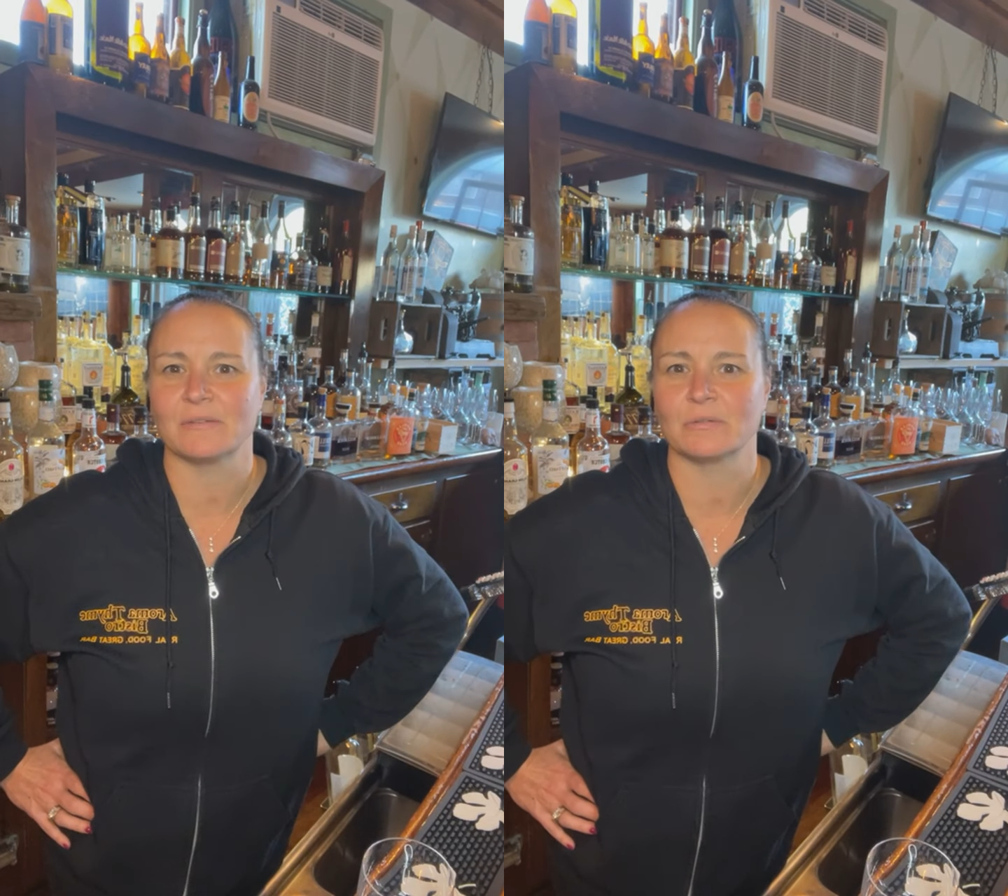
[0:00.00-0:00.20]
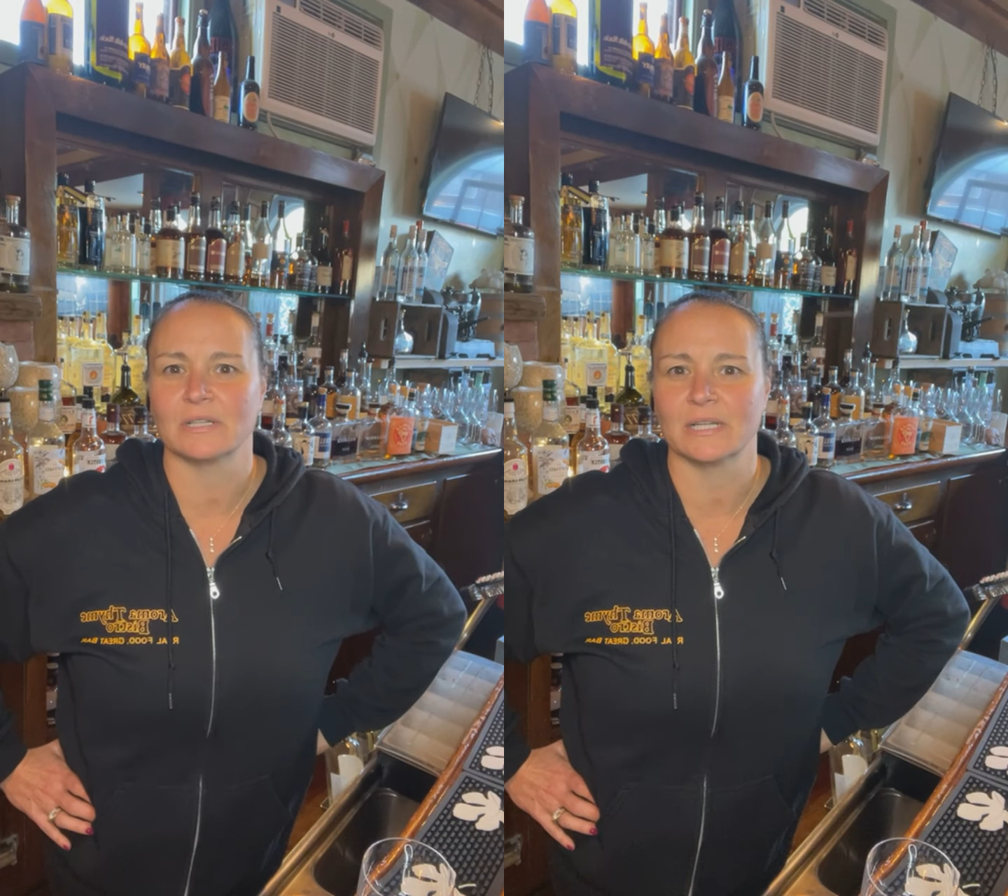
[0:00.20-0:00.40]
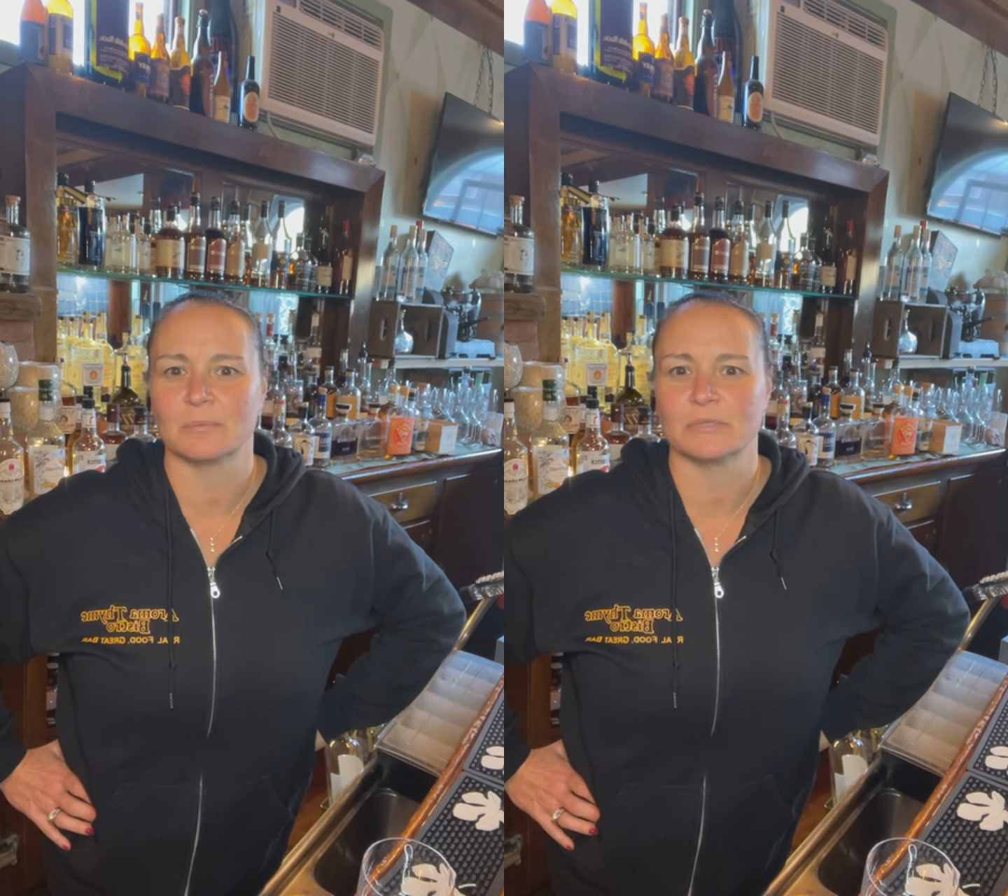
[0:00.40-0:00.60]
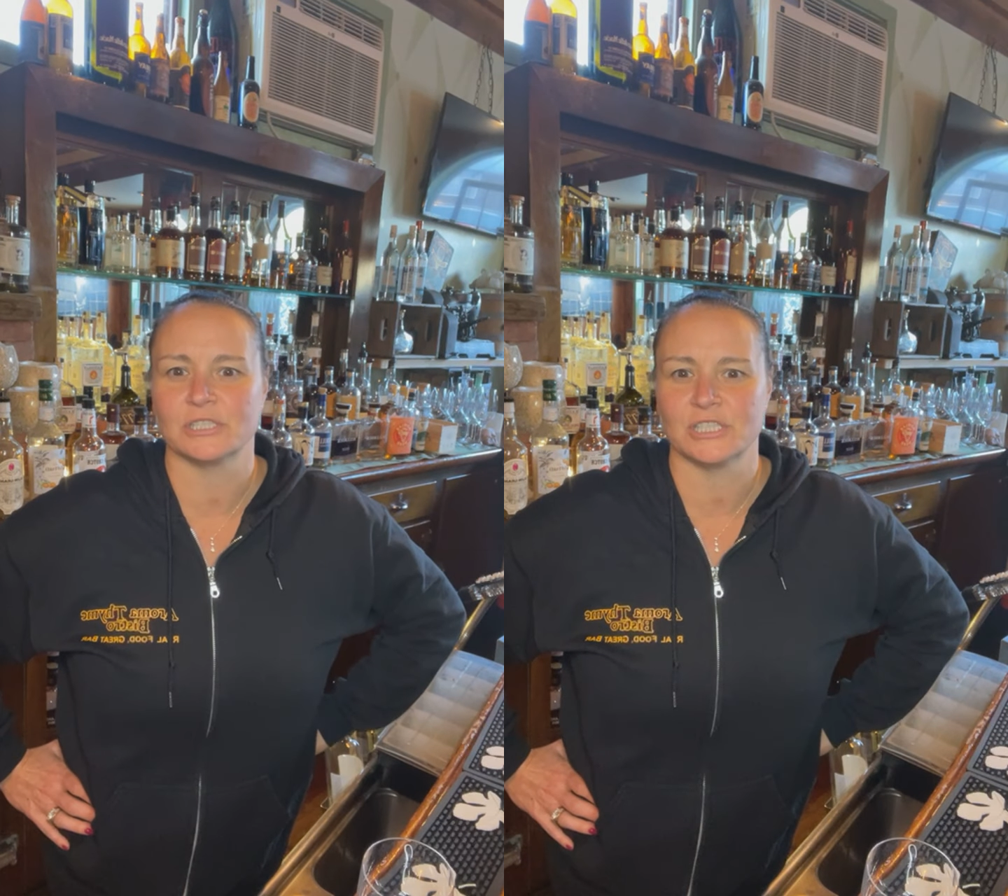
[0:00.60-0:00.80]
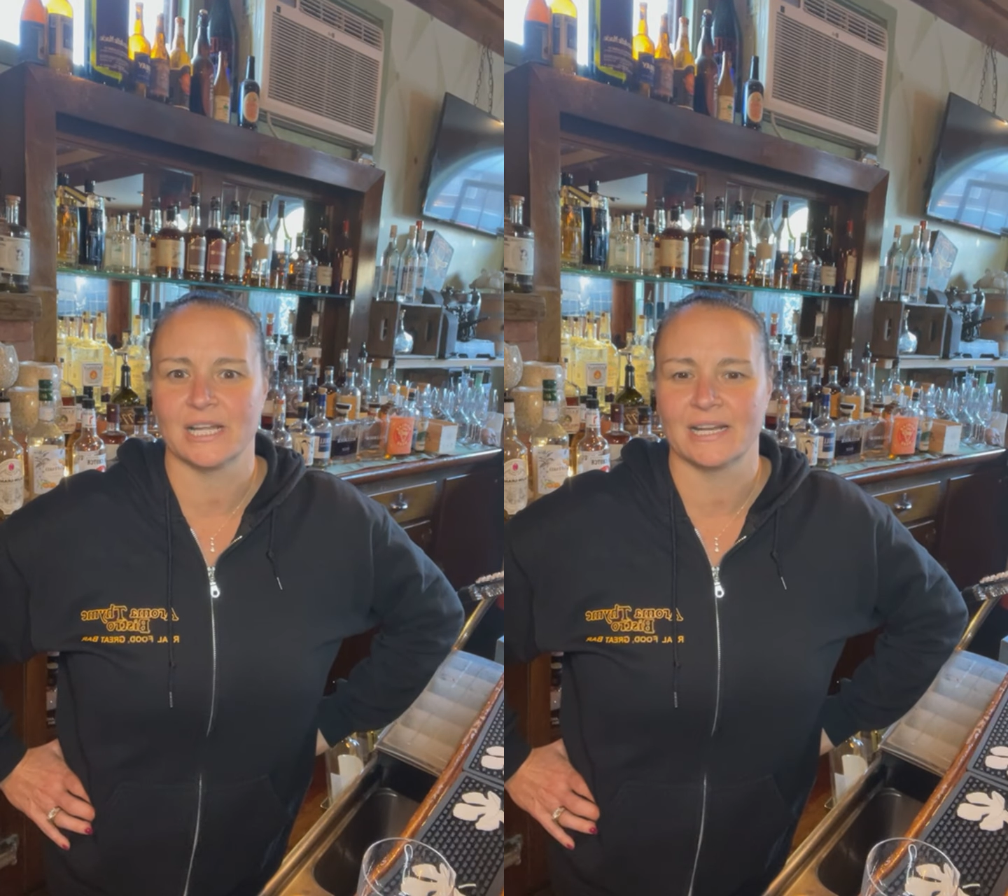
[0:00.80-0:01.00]
I really
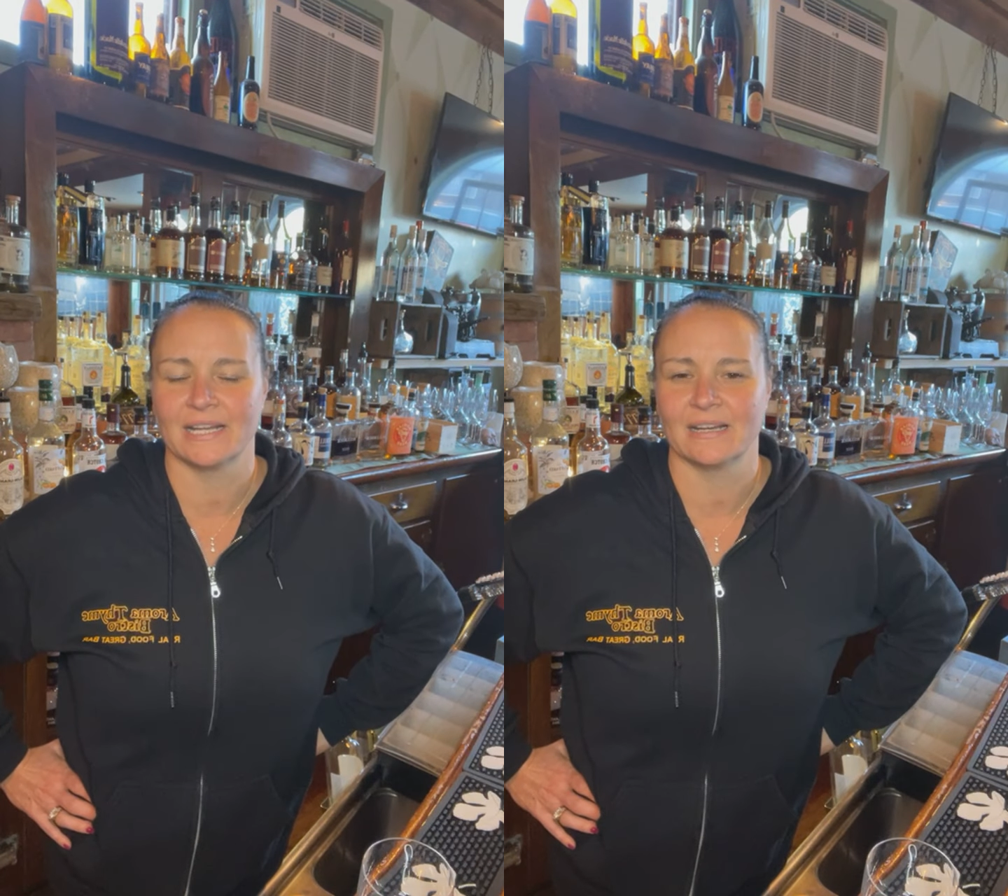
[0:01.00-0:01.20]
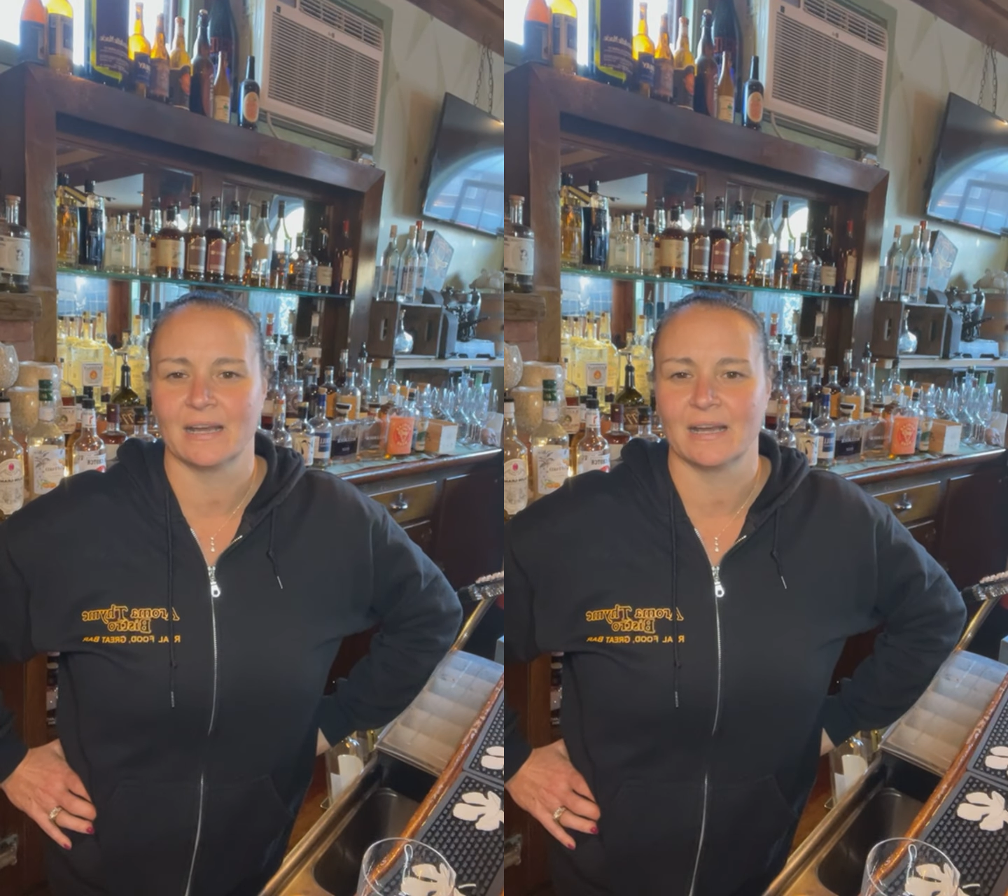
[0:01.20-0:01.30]
appreciate it.